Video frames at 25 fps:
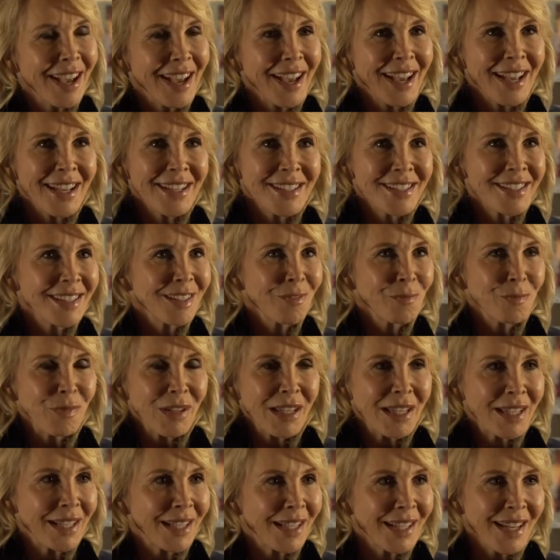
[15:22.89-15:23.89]
and in
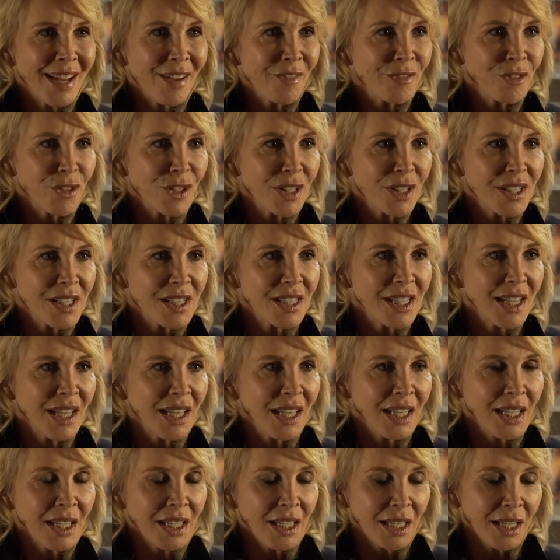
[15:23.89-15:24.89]
being in every
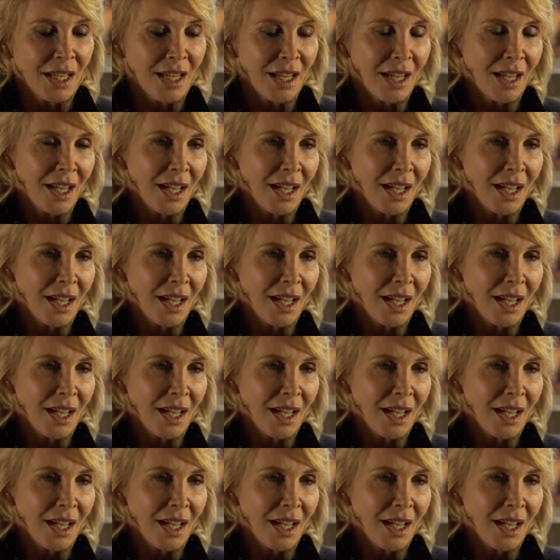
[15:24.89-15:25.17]
scene,